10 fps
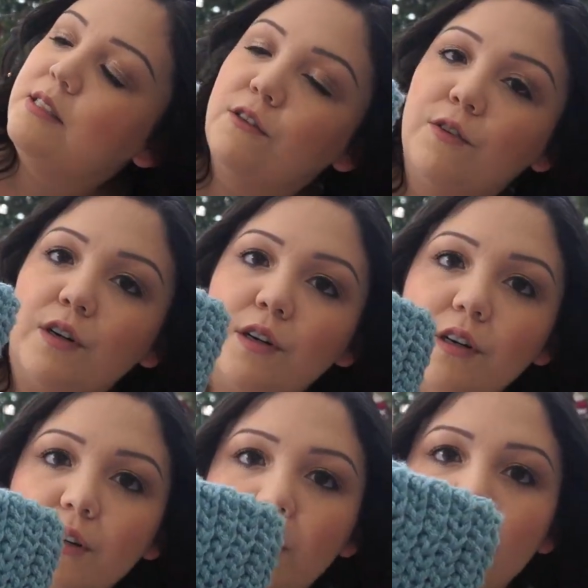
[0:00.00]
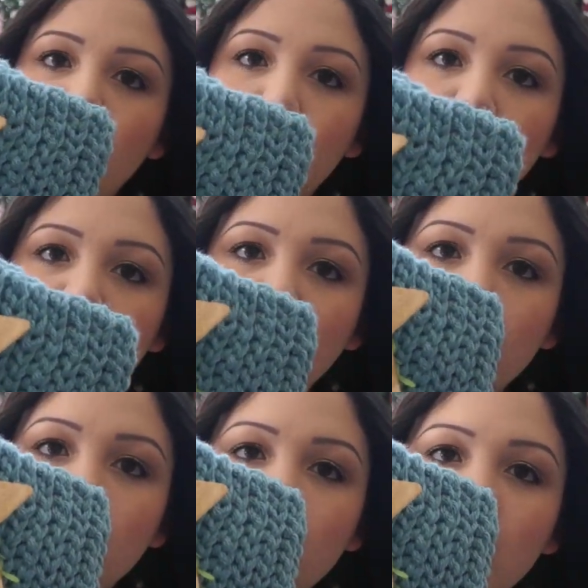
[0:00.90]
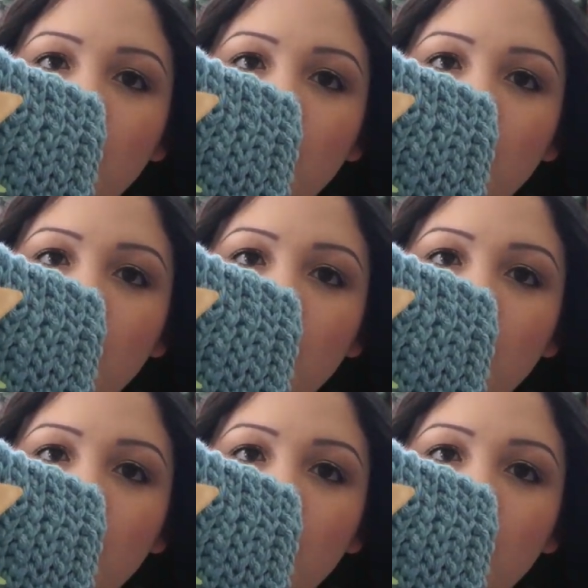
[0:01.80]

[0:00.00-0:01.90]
silver metal.